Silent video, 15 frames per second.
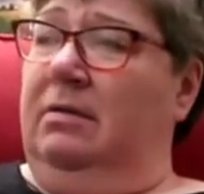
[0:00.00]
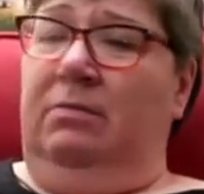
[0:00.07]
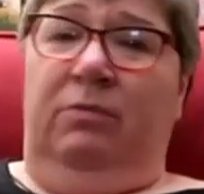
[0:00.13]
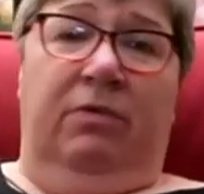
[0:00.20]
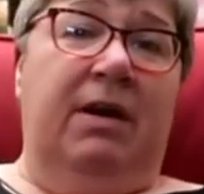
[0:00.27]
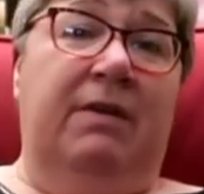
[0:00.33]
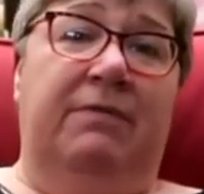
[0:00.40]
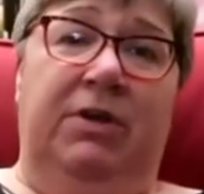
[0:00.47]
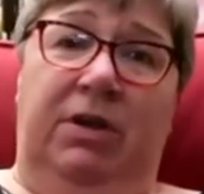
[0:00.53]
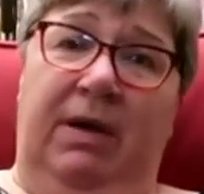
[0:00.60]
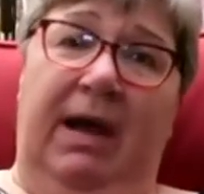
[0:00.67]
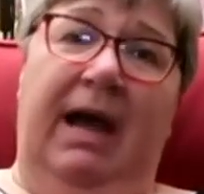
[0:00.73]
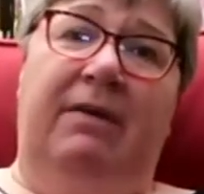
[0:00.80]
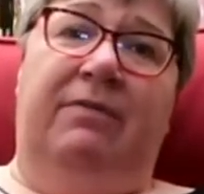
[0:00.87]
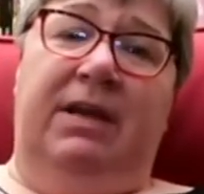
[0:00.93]
wherever
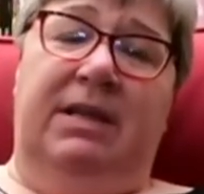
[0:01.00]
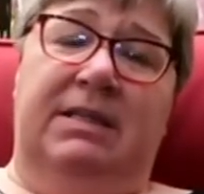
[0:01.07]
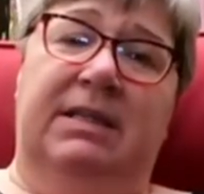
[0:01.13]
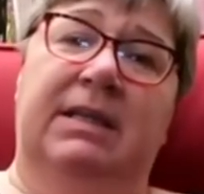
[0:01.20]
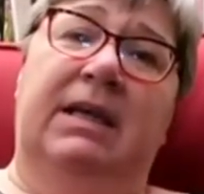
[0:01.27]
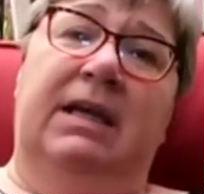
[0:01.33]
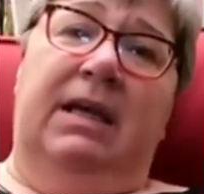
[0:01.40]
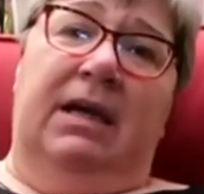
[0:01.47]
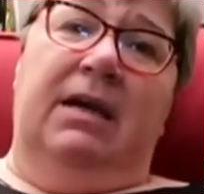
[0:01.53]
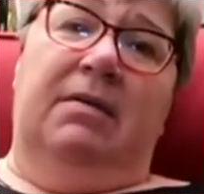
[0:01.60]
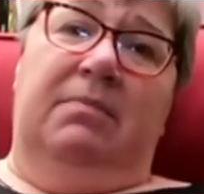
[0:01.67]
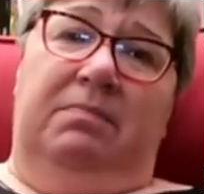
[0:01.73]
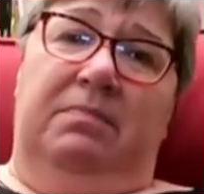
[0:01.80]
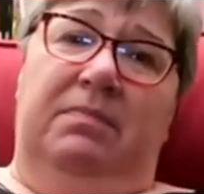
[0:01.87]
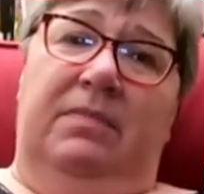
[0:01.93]
you have it,
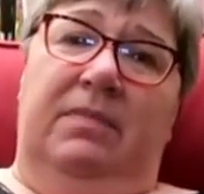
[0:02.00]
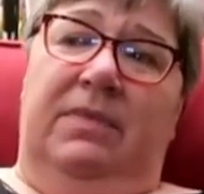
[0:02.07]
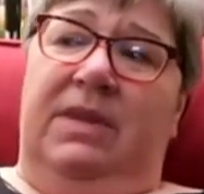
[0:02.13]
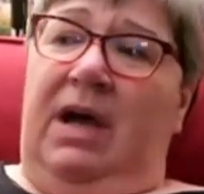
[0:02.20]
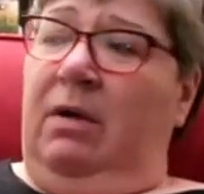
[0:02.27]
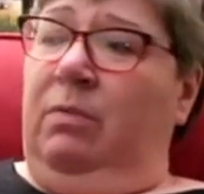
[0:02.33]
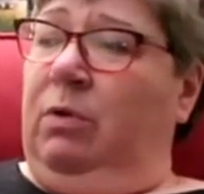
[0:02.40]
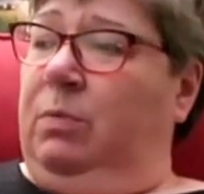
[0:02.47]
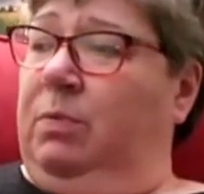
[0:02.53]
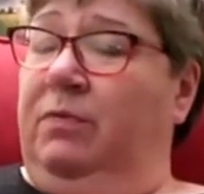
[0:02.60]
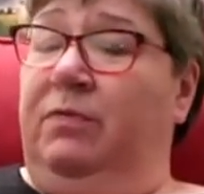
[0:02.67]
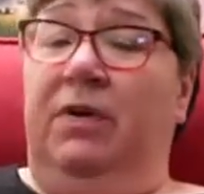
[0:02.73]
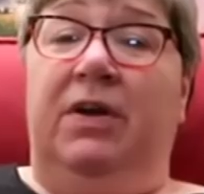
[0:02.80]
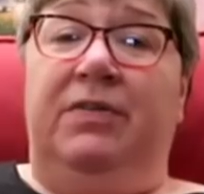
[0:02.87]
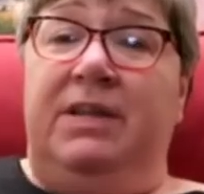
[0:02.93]
that I would
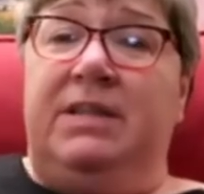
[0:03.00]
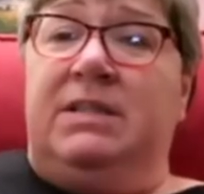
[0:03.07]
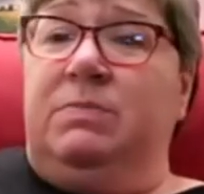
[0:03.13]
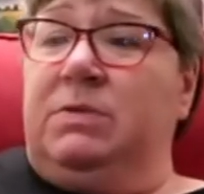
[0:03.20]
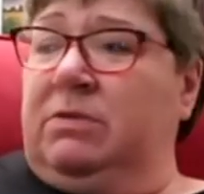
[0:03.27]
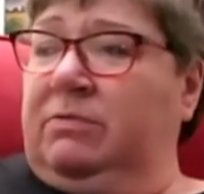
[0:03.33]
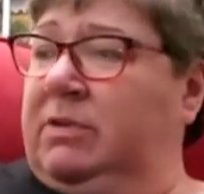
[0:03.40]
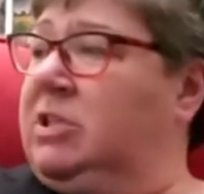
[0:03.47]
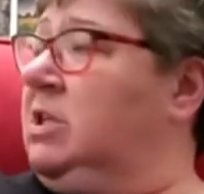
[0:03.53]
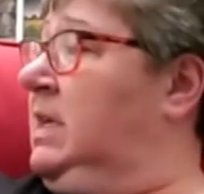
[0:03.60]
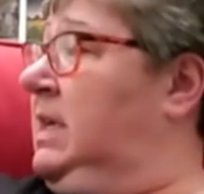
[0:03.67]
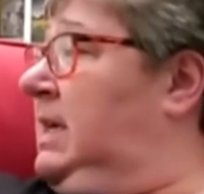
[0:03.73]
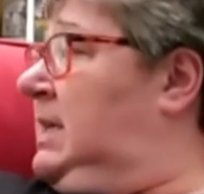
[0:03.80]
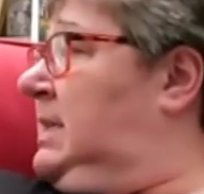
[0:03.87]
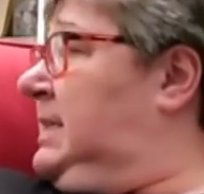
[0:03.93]
prefer. This was
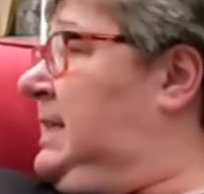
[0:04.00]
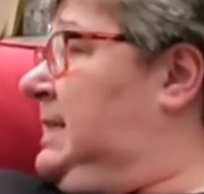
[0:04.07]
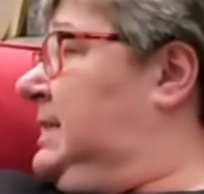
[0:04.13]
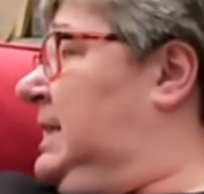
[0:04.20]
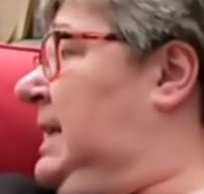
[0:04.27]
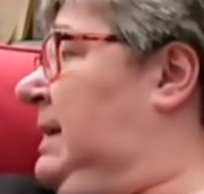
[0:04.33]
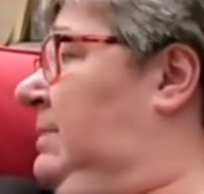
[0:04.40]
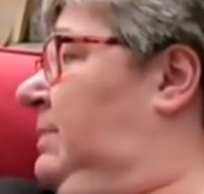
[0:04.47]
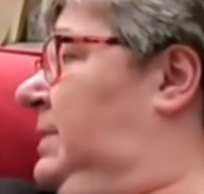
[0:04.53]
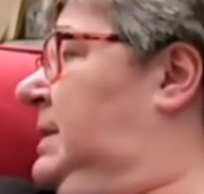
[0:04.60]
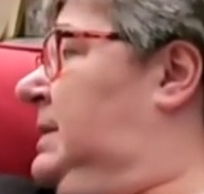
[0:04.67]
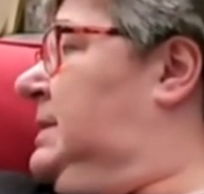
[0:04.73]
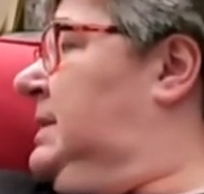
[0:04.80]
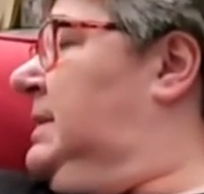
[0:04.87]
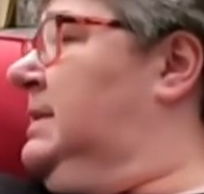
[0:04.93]
originally a desk lamp.
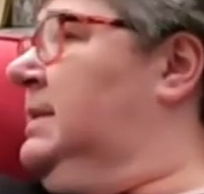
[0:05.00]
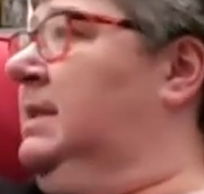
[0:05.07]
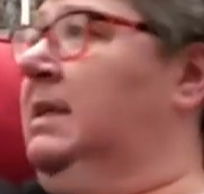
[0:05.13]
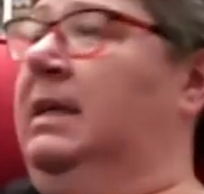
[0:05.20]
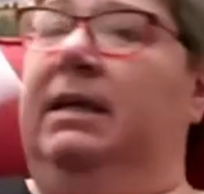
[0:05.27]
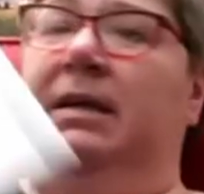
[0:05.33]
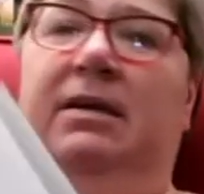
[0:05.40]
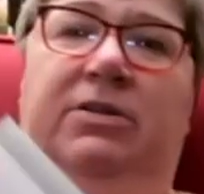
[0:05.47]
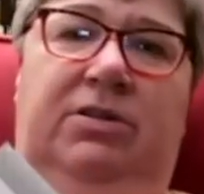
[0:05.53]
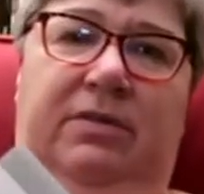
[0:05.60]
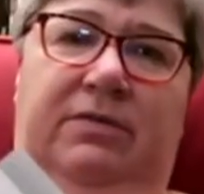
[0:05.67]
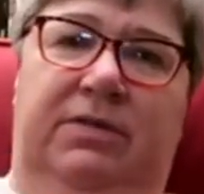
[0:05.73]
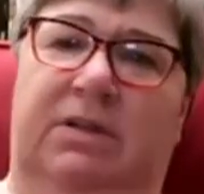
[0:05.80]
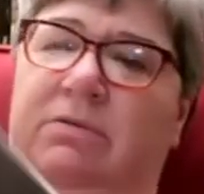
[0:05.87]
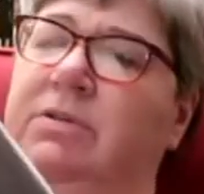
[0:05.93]
It is the, I
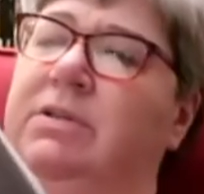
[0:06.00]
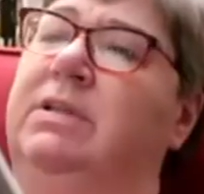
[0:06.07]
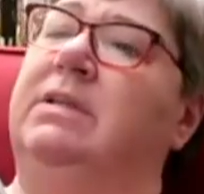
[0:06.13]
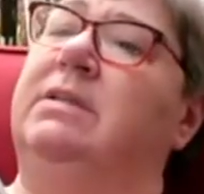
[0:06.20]
should have told you